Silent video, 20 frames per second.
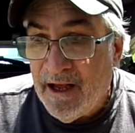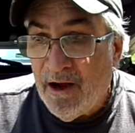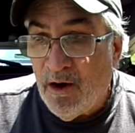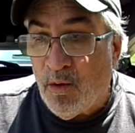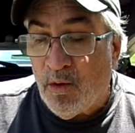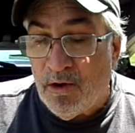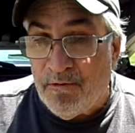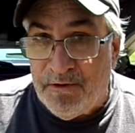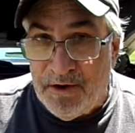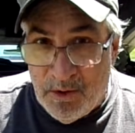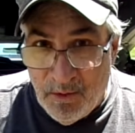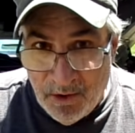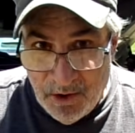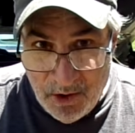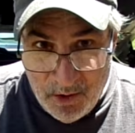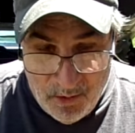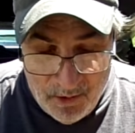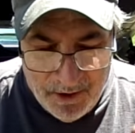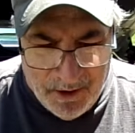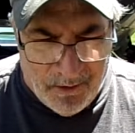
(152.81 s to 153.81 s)
or if you want to
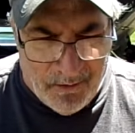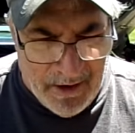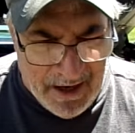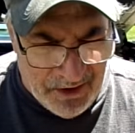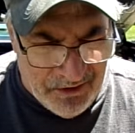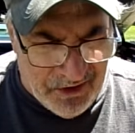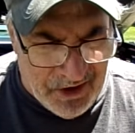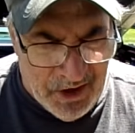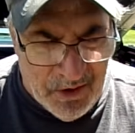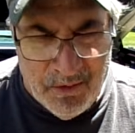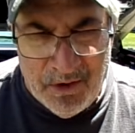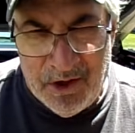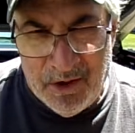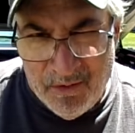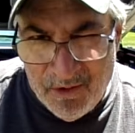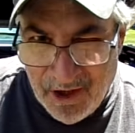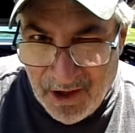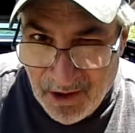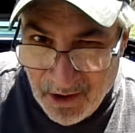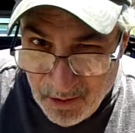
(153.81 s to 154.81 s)
go on a rescue, when you
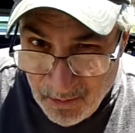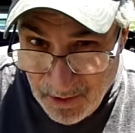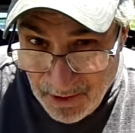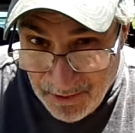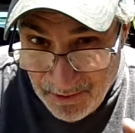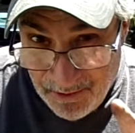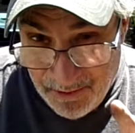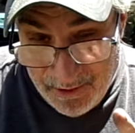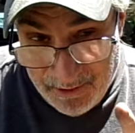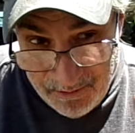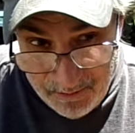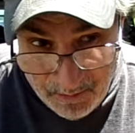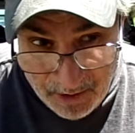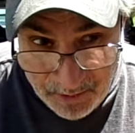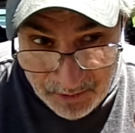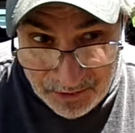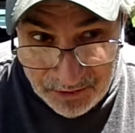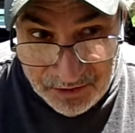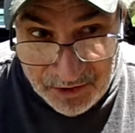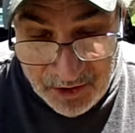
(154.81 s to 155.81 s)
want to know whether the
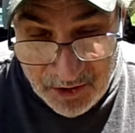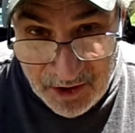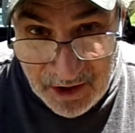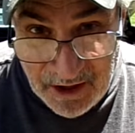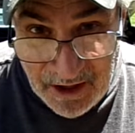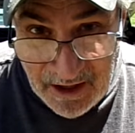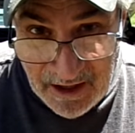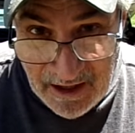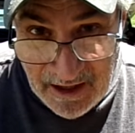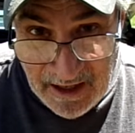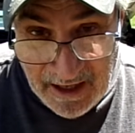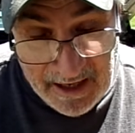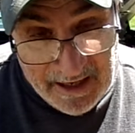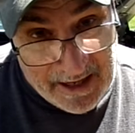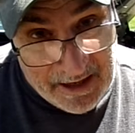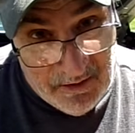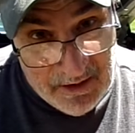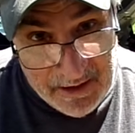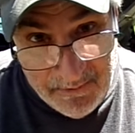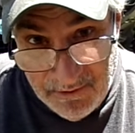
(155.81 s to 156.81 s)
motor's good, and I
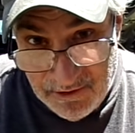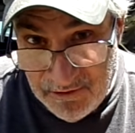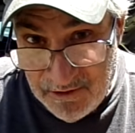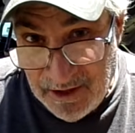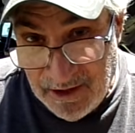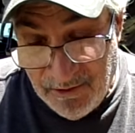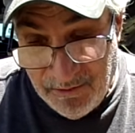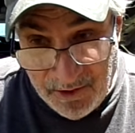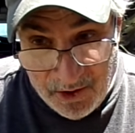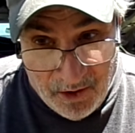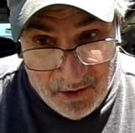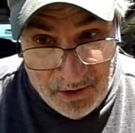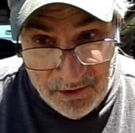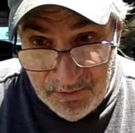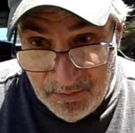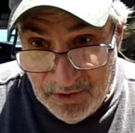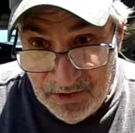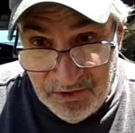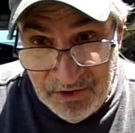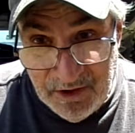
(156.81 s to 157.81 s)
don't give a shit if the car's
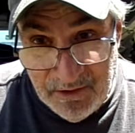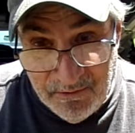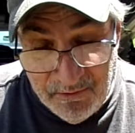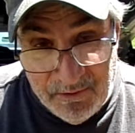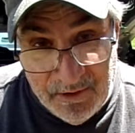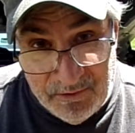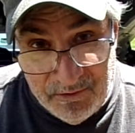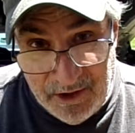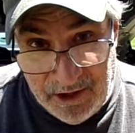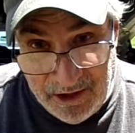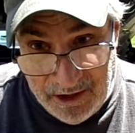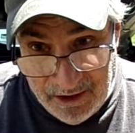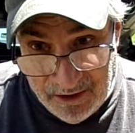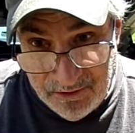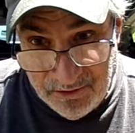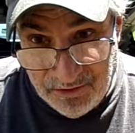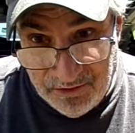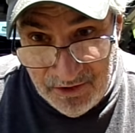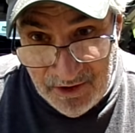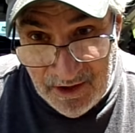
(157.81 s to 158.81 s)
been sitting 50
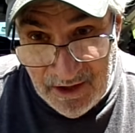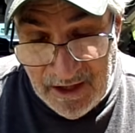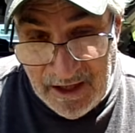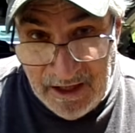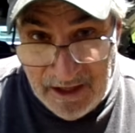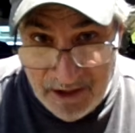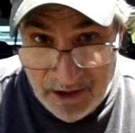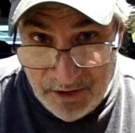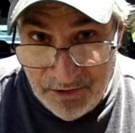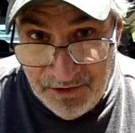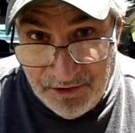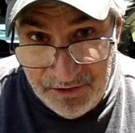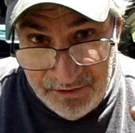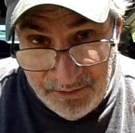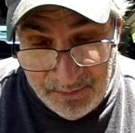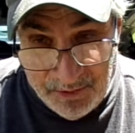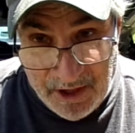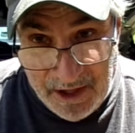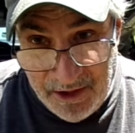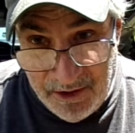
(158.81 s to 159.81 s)
years, and he tells you it's a
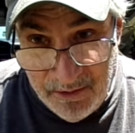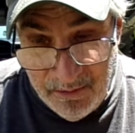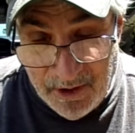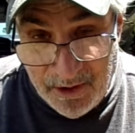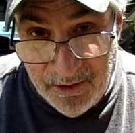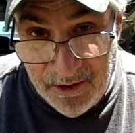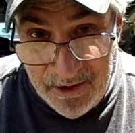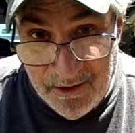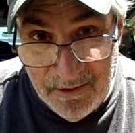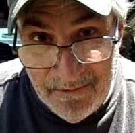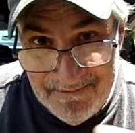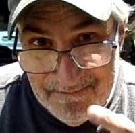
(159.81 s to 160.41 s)
brand new motor,